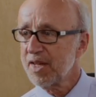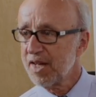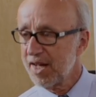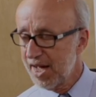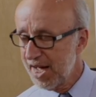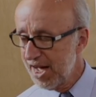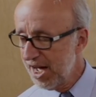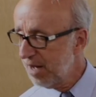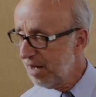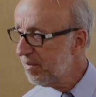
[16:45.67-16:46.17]

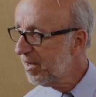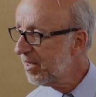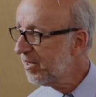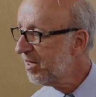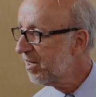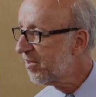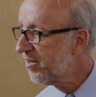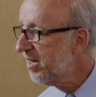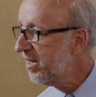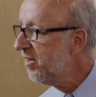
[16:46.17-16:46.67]
How am I going
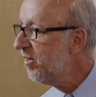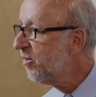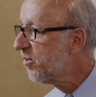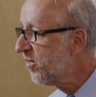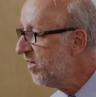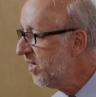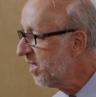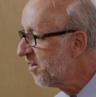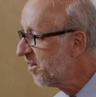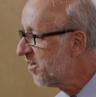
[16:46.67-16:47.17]
to see those
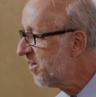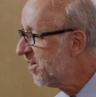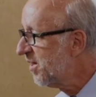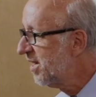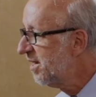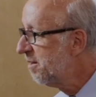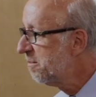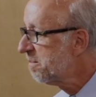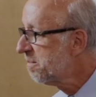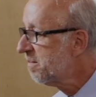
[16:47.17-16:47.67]
things?
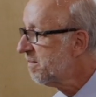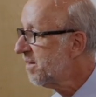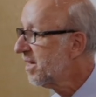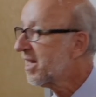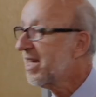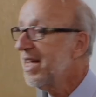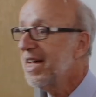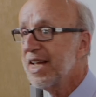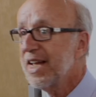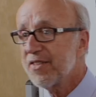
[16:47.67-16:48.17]

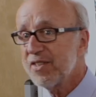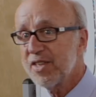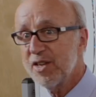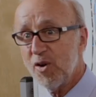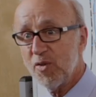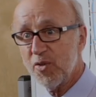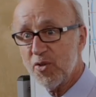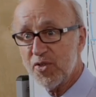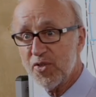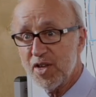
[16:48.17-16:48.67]
Can I see
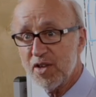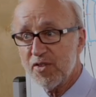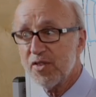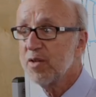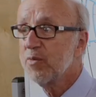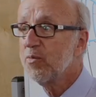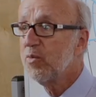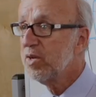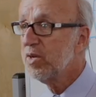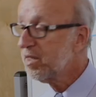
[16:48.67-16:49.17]
all those things
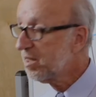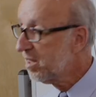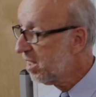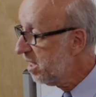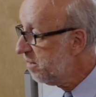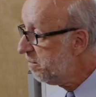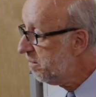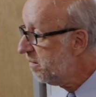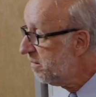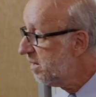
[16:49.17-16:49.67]
at one
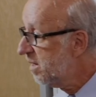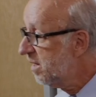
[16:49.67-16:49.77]
time?